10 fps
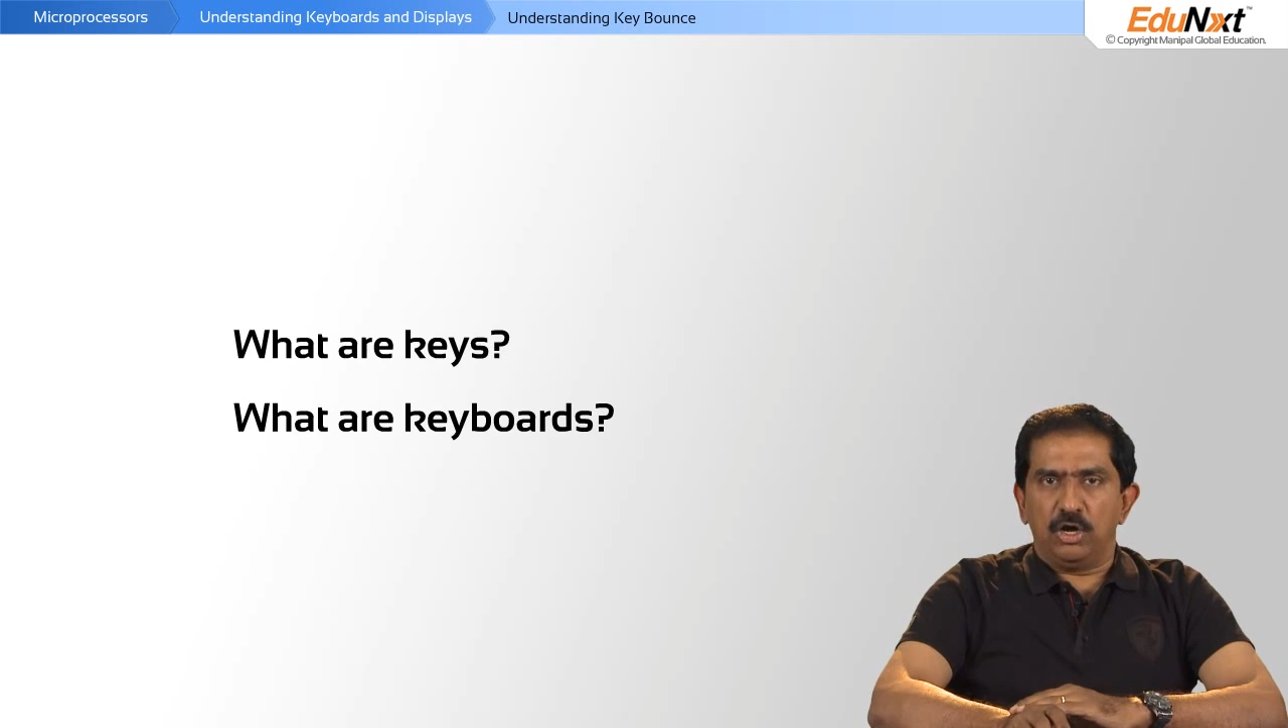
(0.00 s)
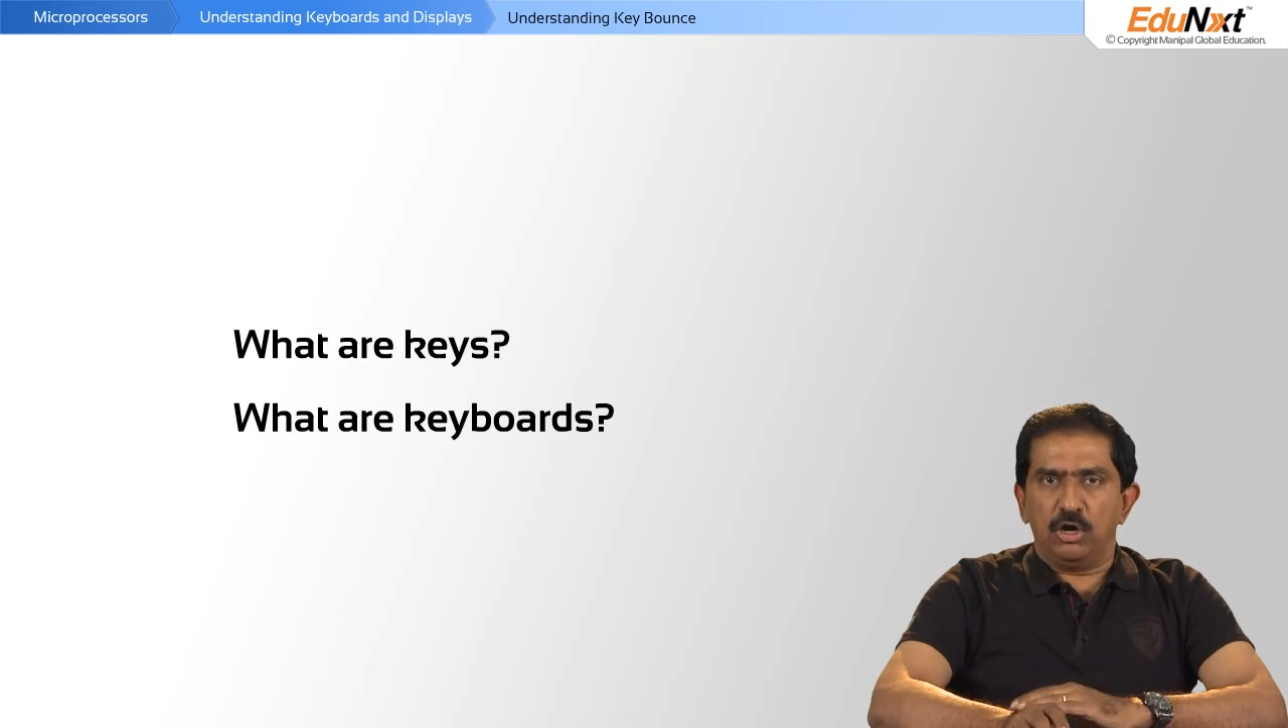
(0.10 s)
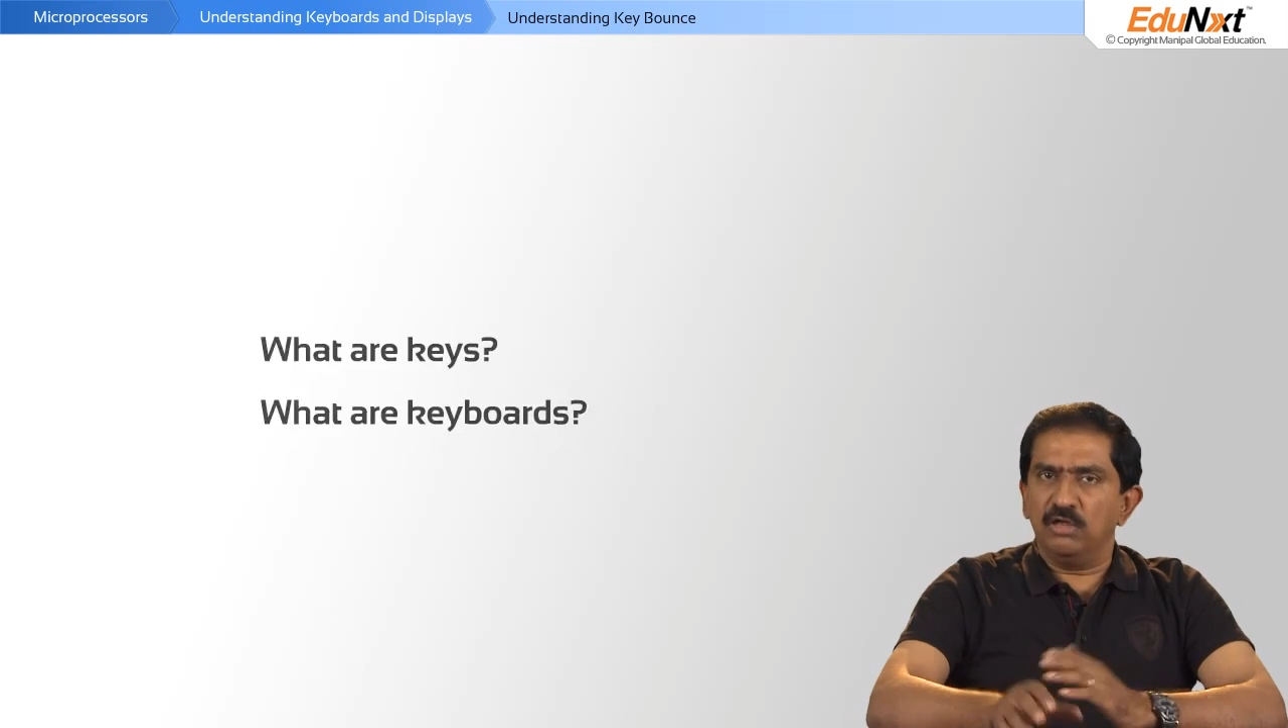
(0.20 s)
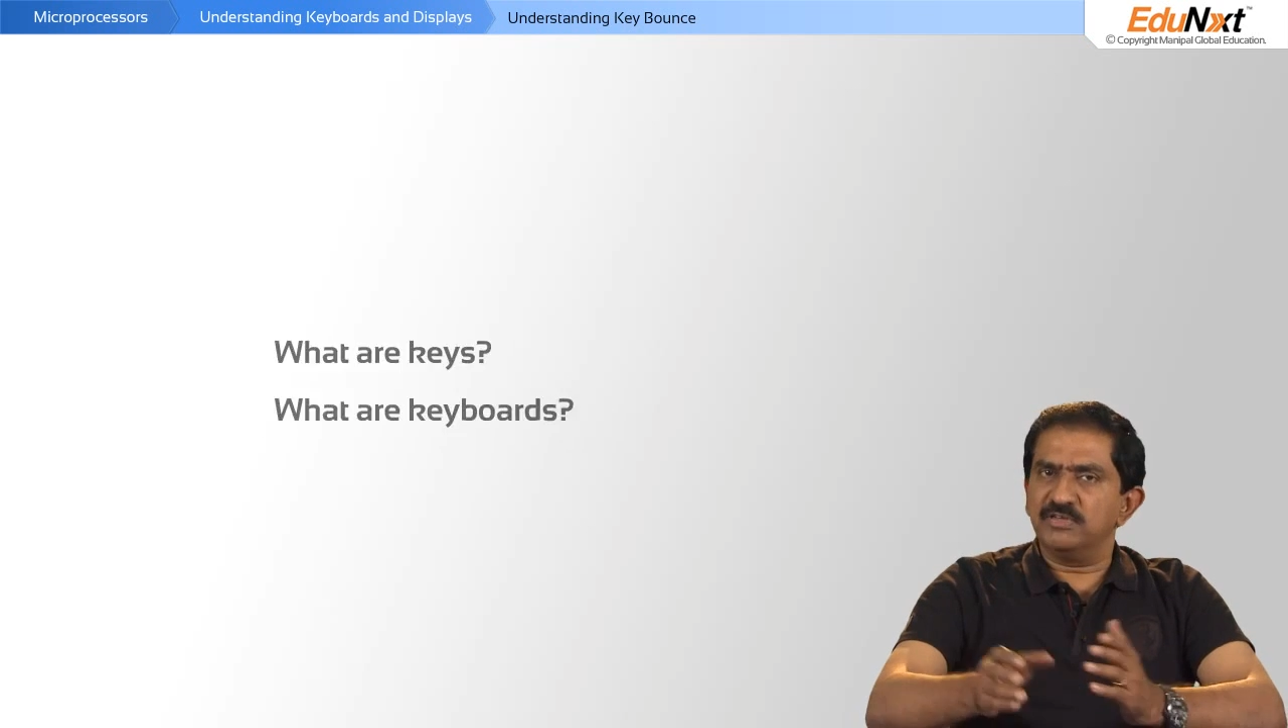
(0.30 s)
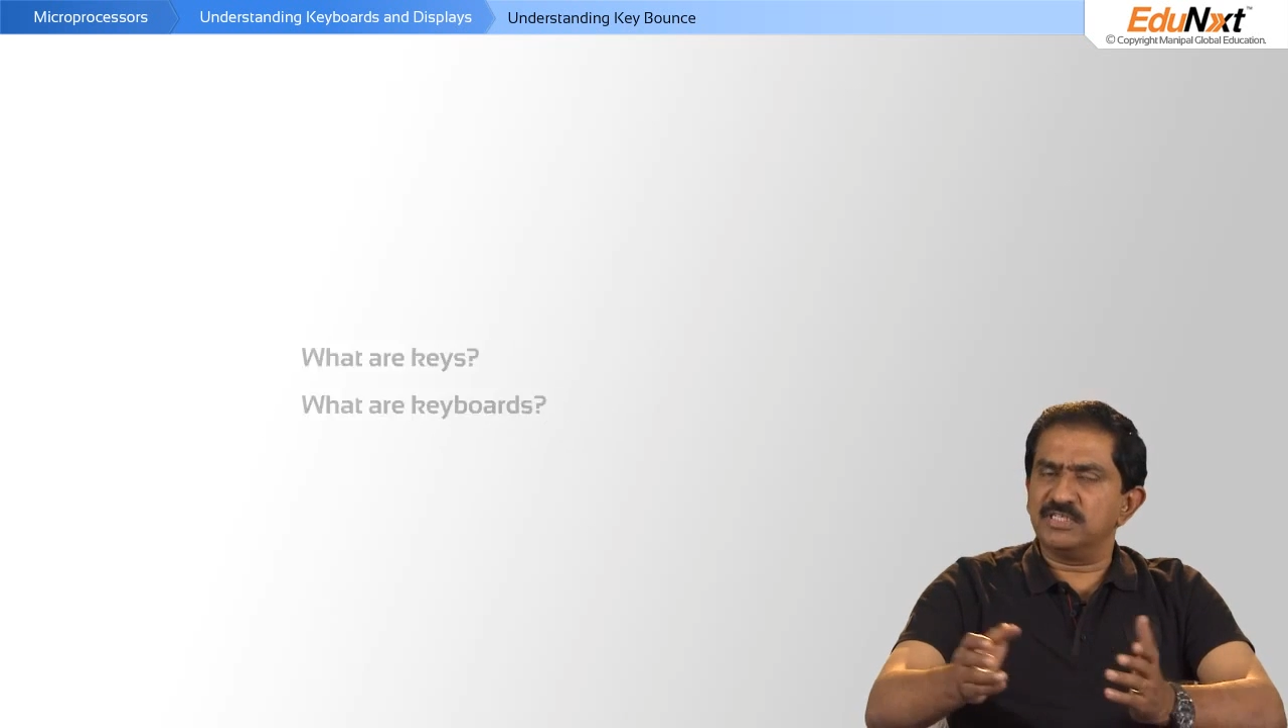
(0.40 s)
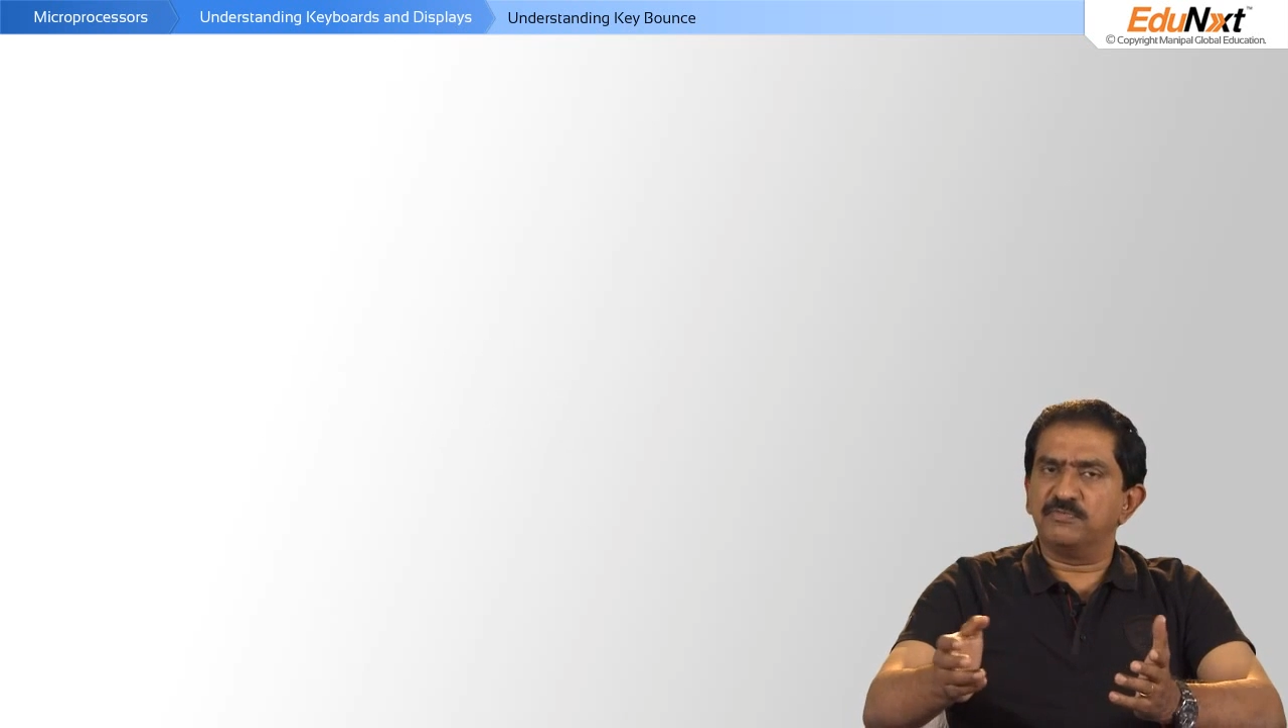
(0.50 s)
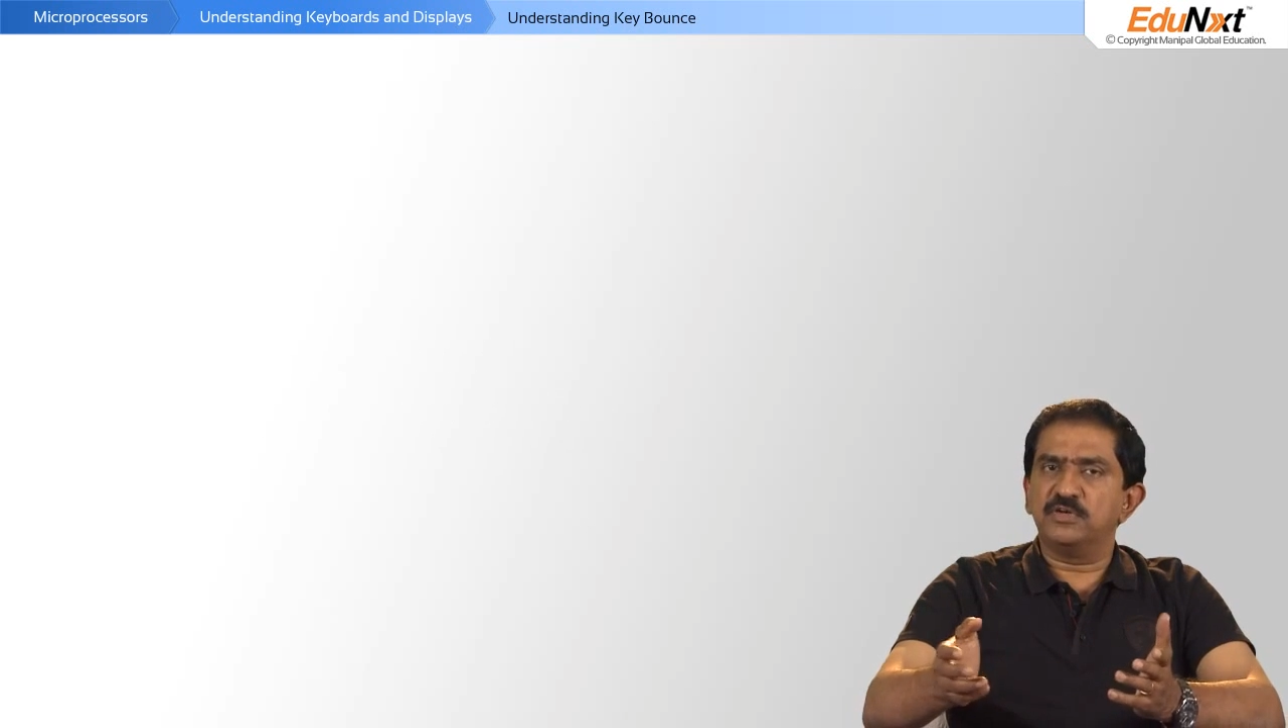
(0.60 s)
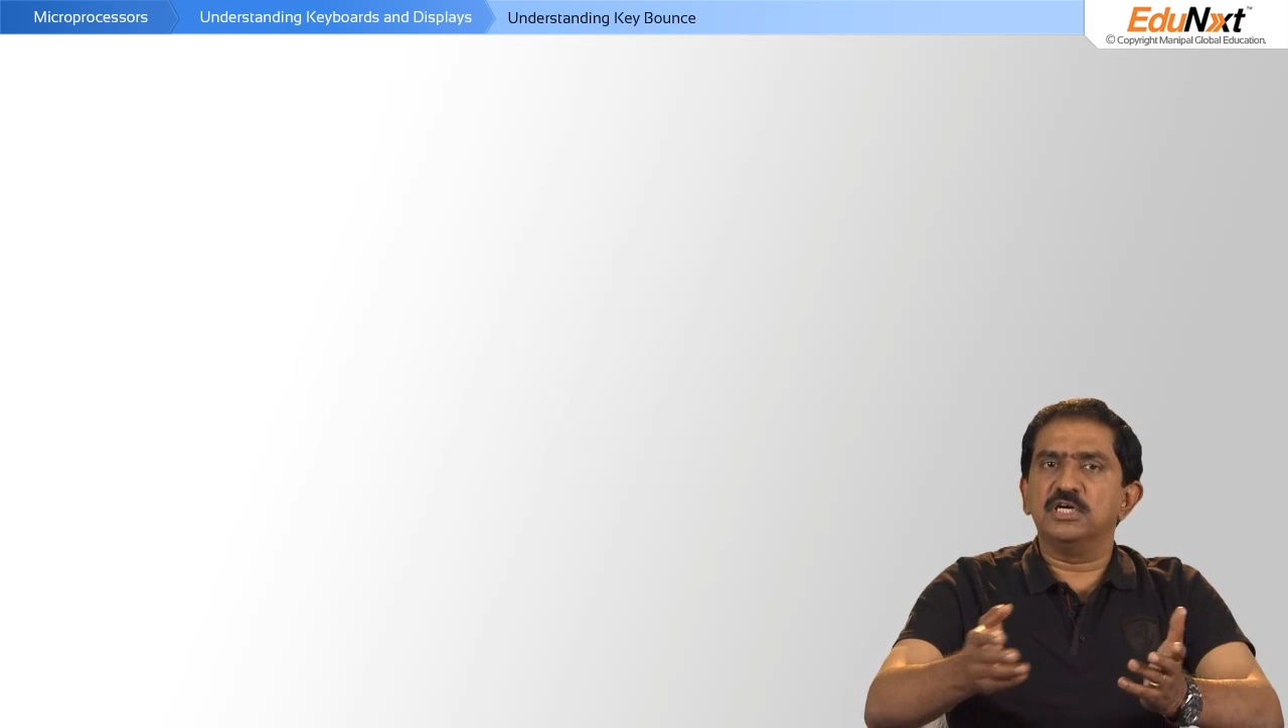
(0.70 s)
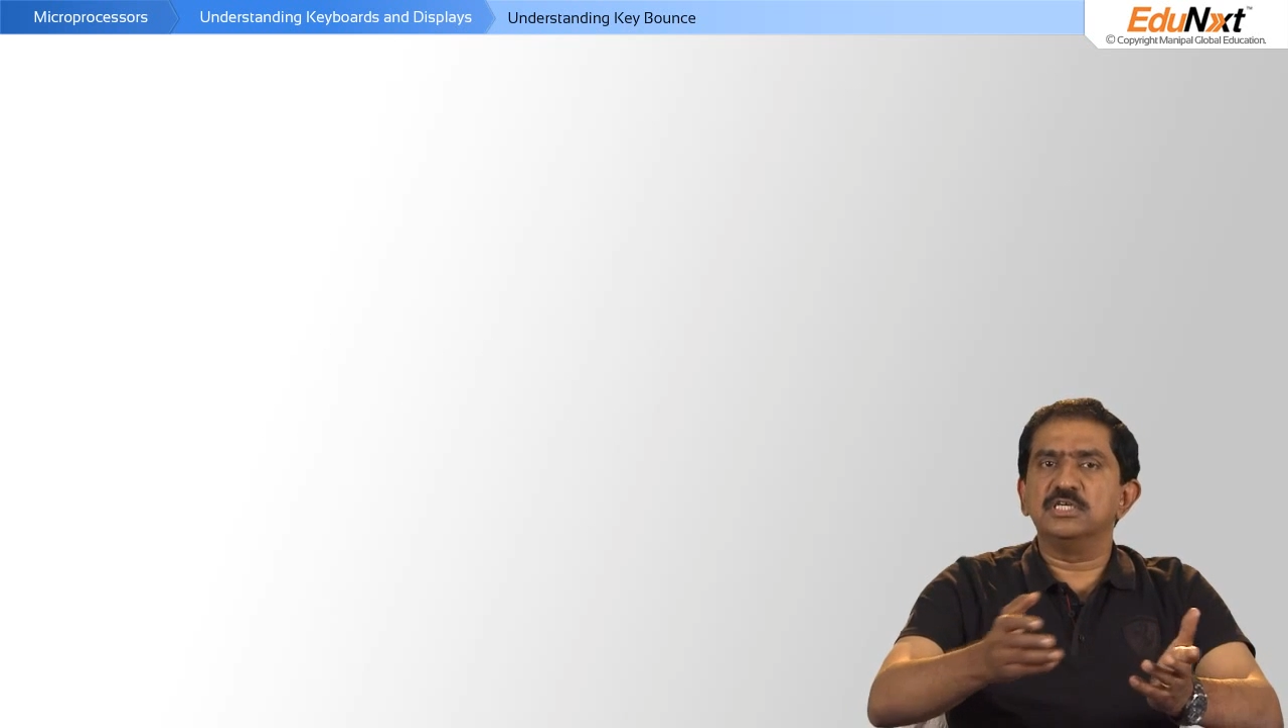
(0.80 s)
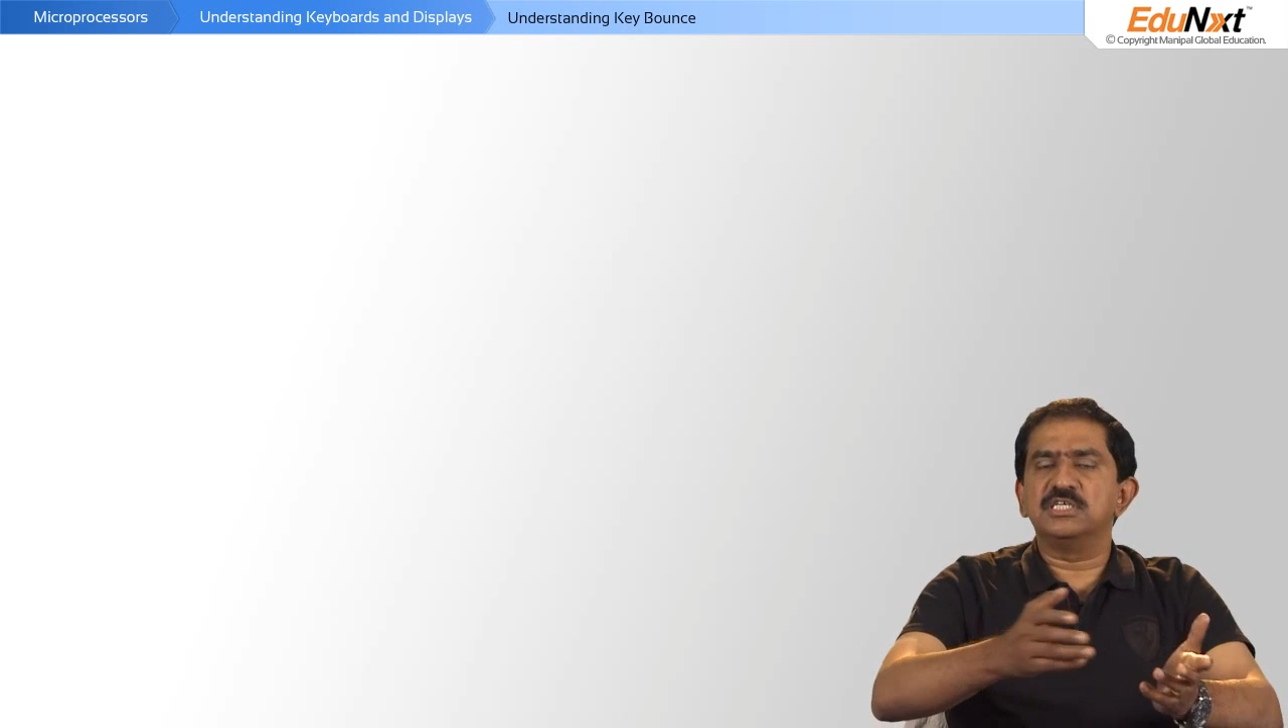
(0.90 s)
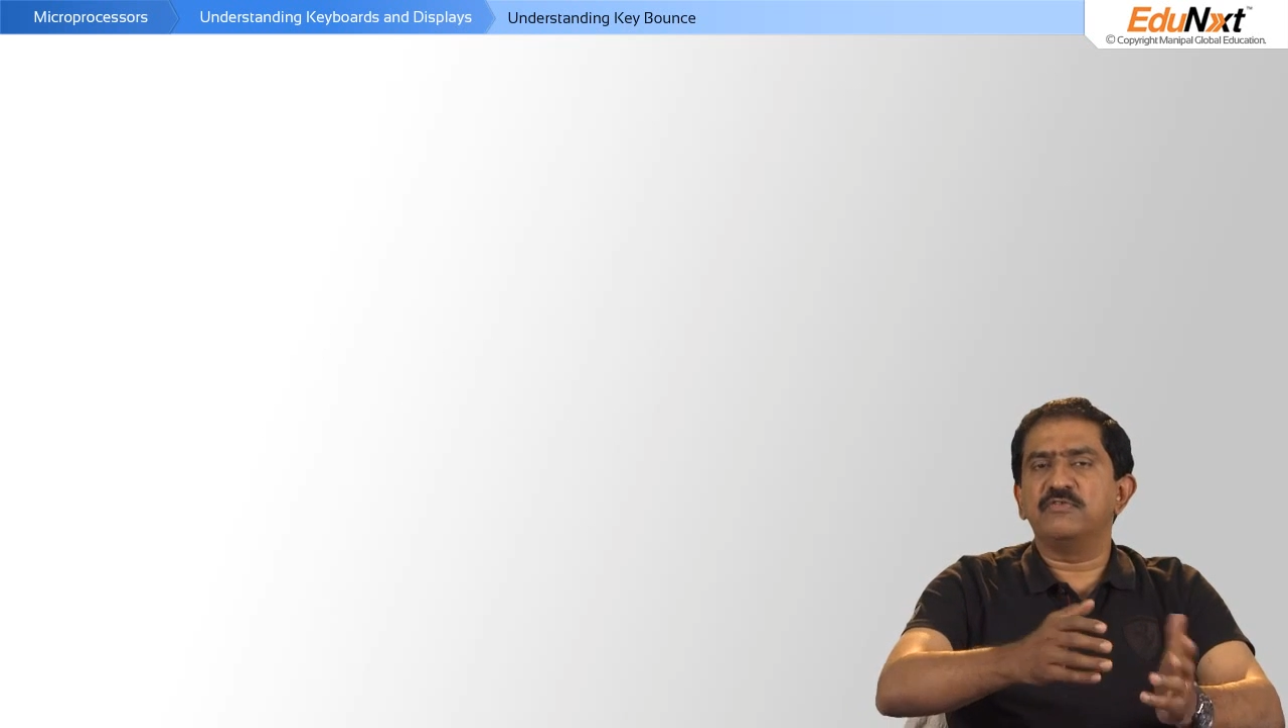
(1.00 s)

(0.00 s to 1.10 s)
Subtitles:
All of us, of course,